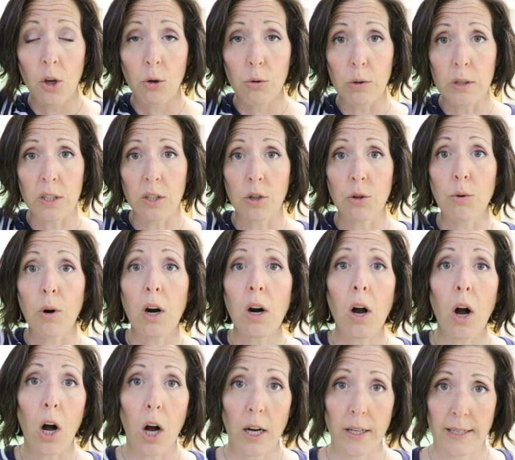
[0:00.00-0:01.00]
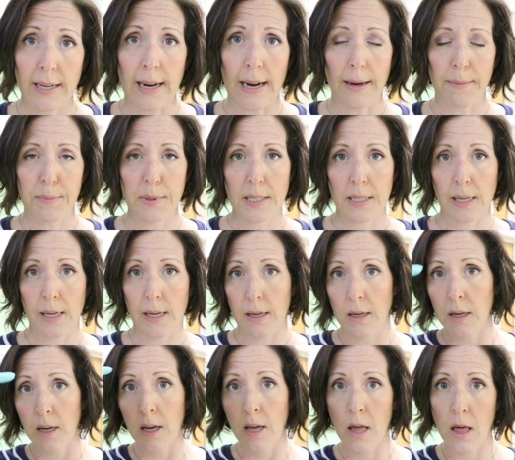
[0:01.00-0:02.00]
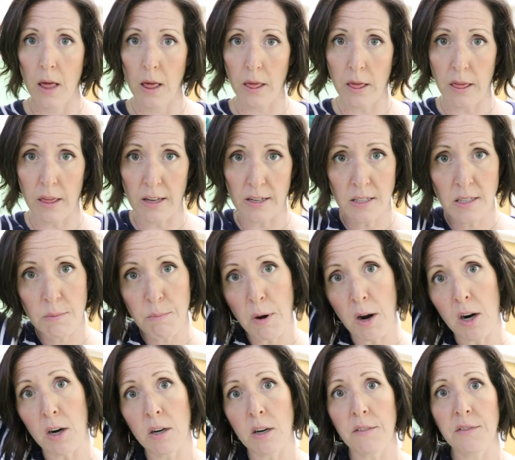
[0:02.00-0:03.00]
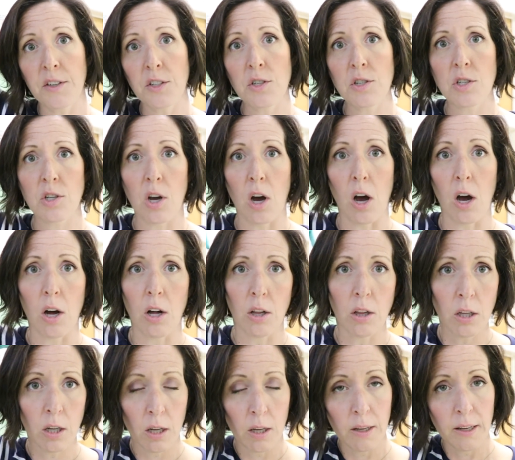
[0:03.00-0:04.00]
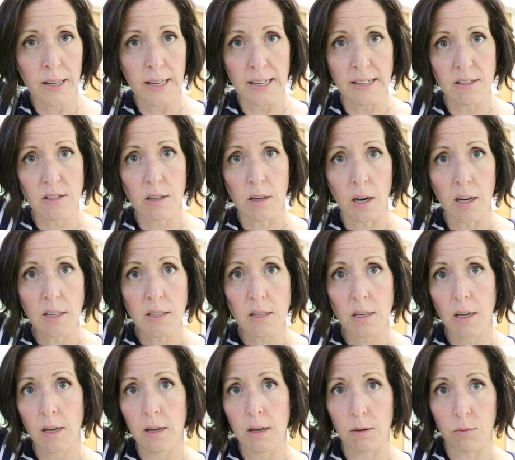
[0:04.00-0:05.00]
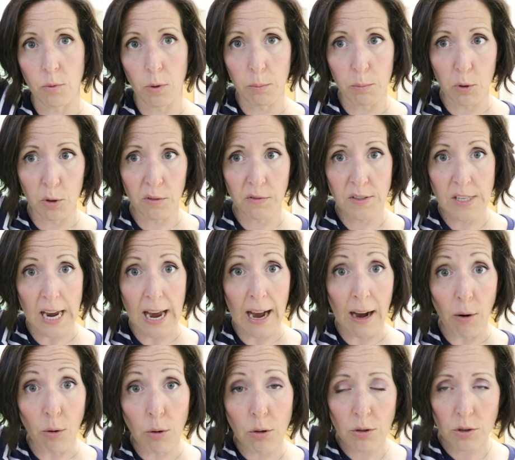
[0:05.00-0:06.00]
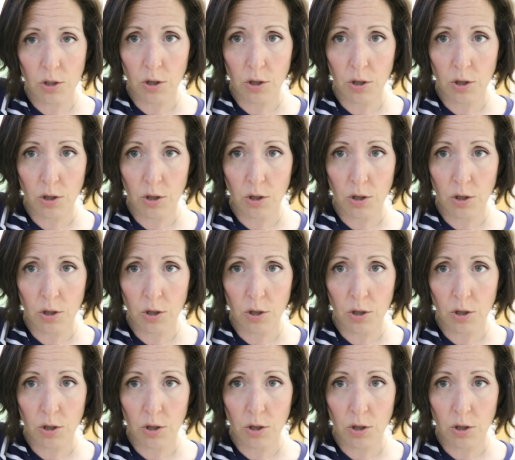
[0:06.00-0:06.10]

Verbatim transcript: When you are autopsied, this part of your skull is cut and removed out.